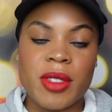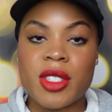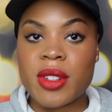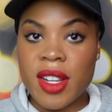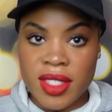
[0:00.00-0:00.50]
their
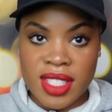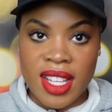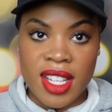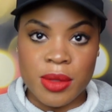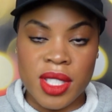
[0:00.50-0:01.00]
travel
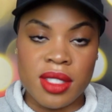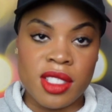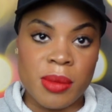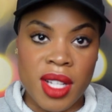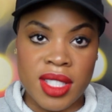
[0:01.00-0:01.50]
size, which is the
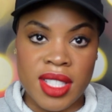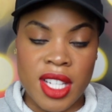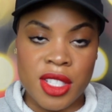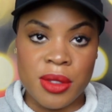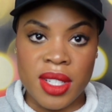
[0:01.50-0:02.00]
smallest
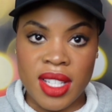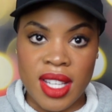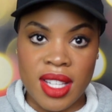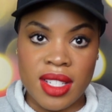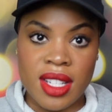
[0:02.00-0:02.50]
size you can
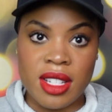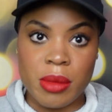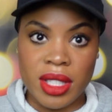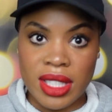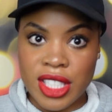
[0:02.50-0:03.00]
get, 10
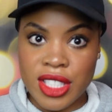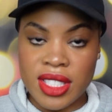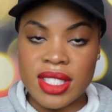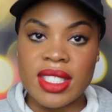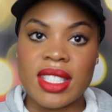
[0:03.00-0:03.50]

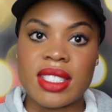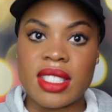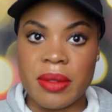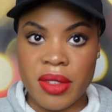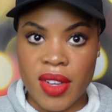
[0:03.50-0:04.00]
milliliters, is
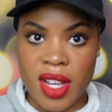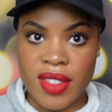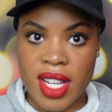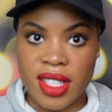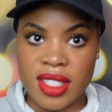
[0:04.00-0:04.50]

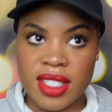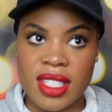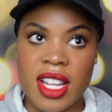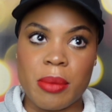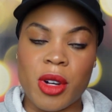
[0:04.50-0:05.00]

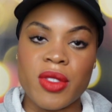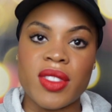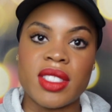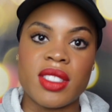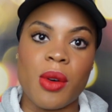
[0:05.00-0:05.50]
$75. And both of
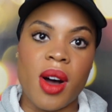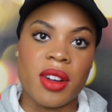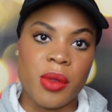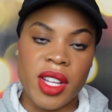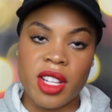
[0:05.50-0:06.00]
these go
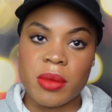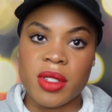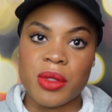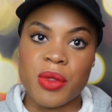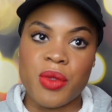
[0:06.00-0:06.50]
all the way up
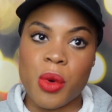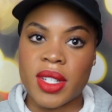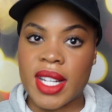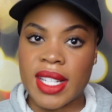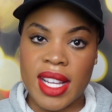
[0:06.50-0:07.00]
to
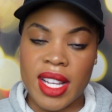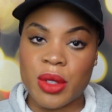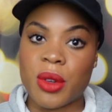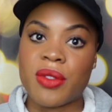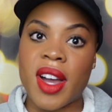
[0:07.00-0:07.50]

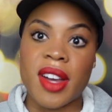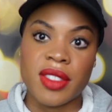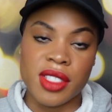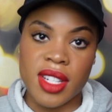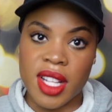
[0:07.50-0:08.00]
$4.99 or
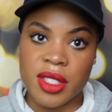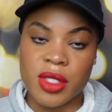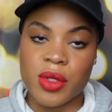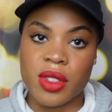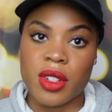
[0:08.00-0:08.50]

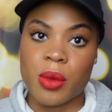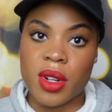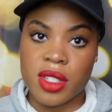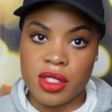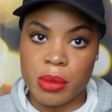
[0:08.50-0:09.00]
$500 for their
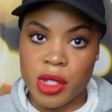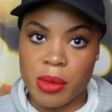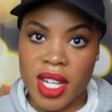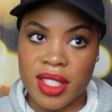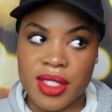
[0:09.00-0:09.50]
100 ml
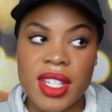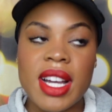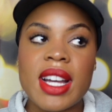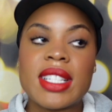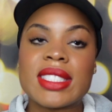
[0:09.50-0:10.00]
bottle.
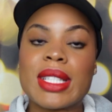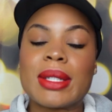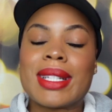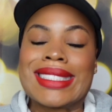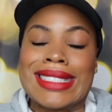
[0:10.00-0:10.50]

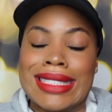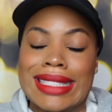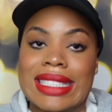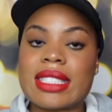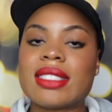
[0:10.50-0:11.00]
So,
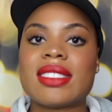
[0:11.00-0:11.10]
eek!